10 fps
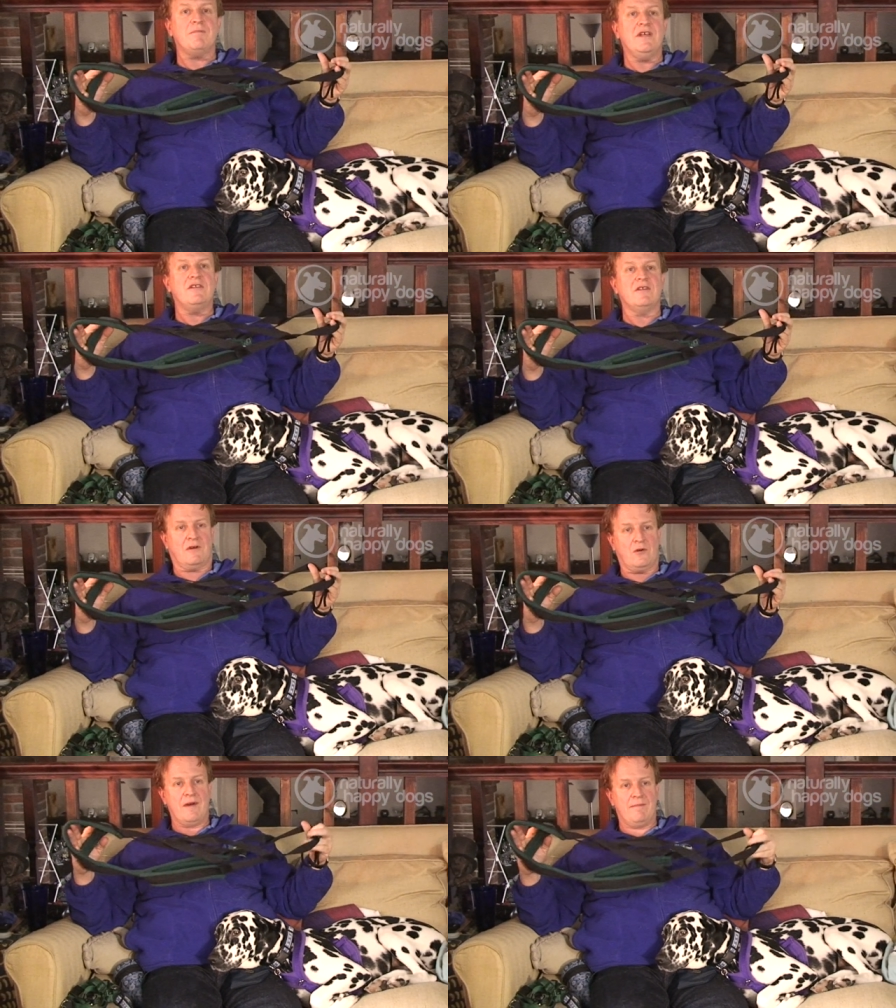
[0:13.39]
piece of
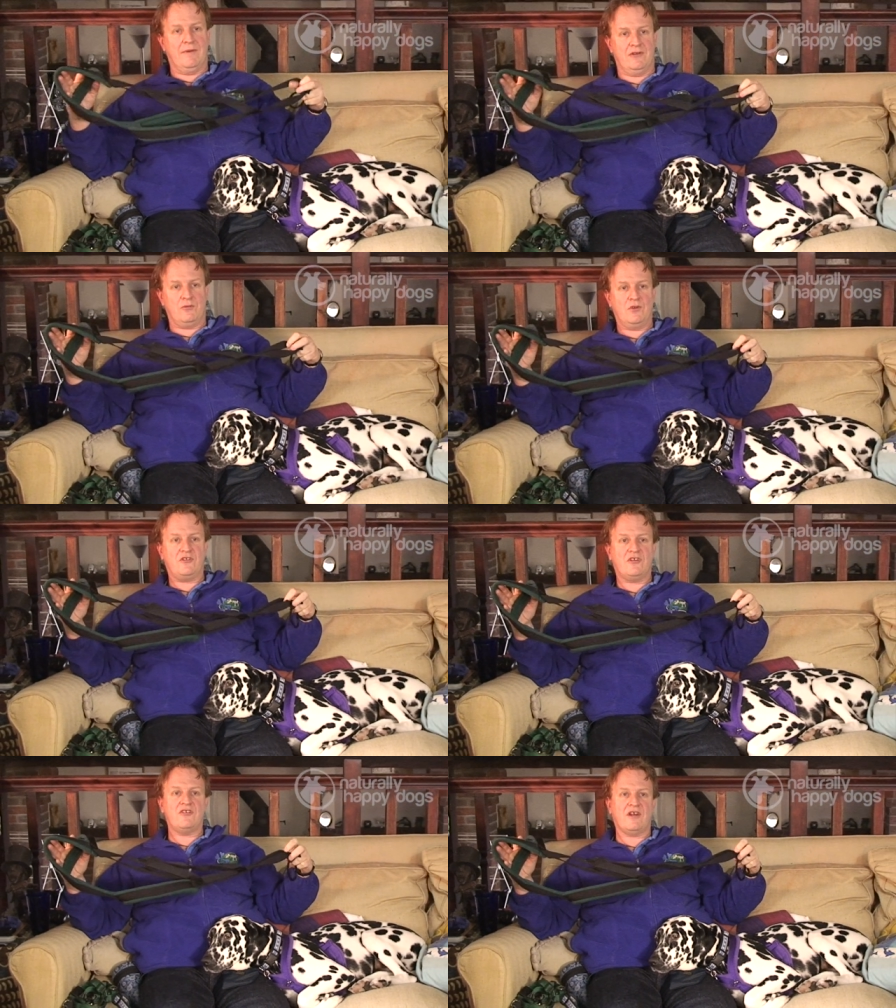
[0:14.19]
equipment,
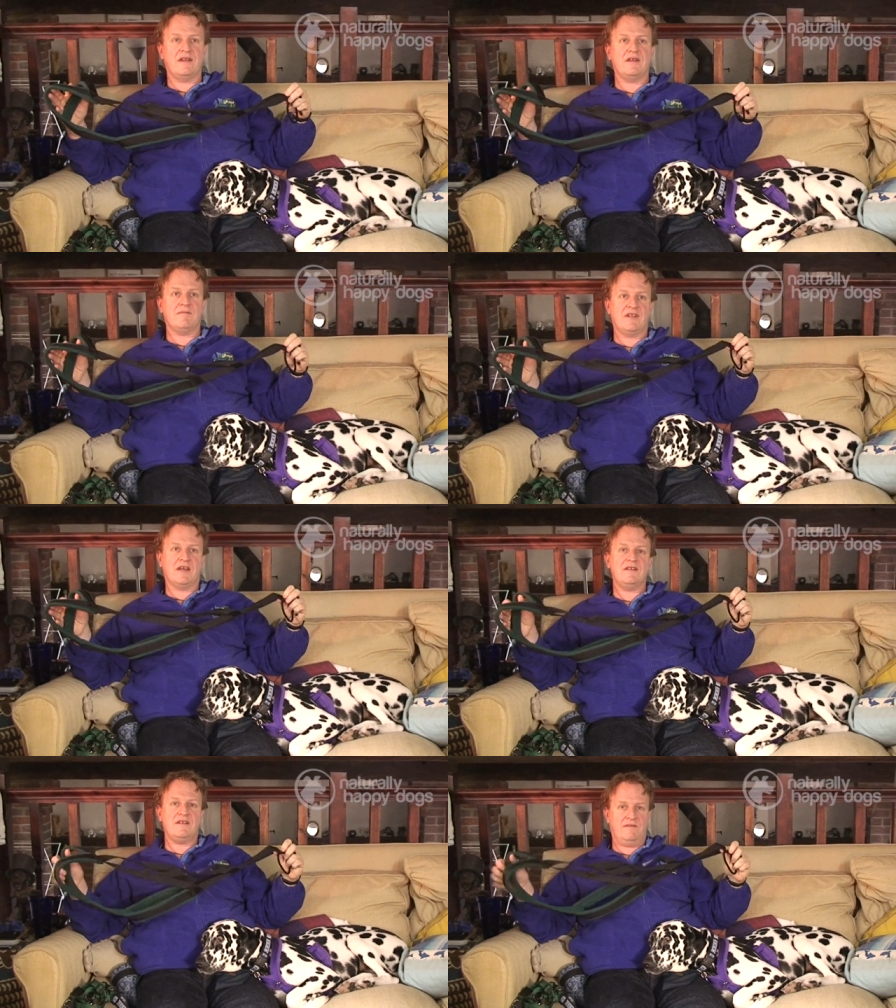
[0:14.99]
was designed in the
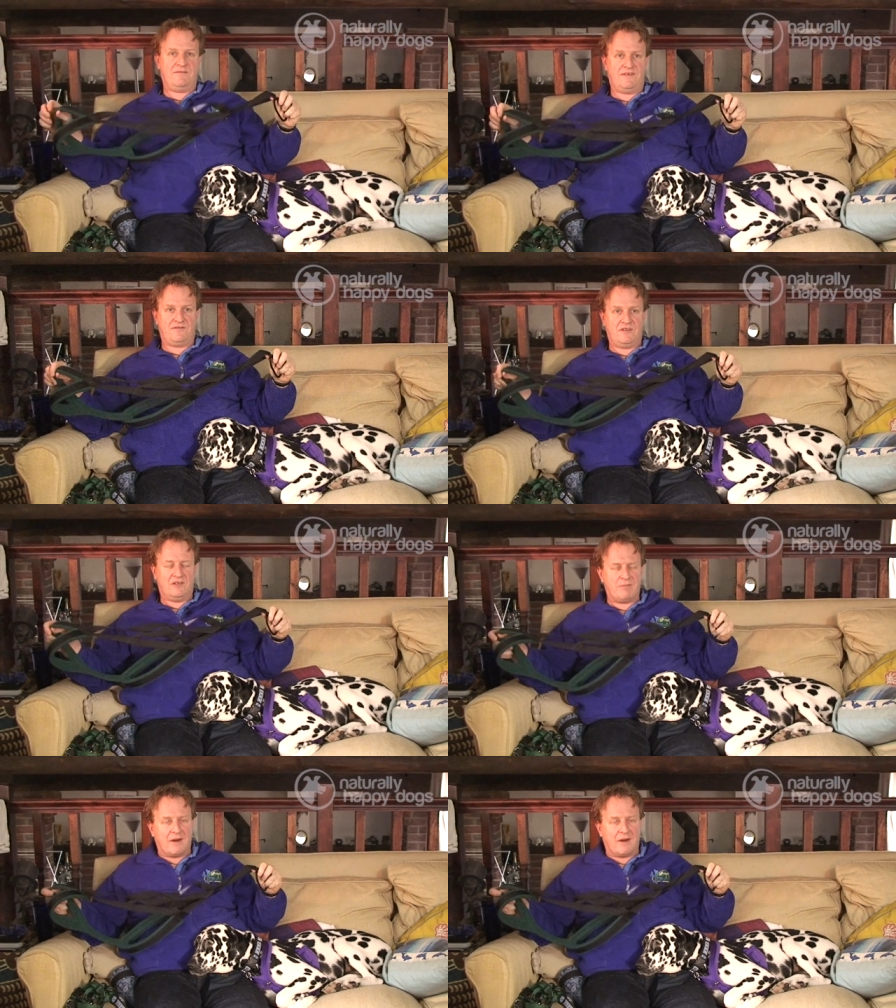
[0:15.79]
1950s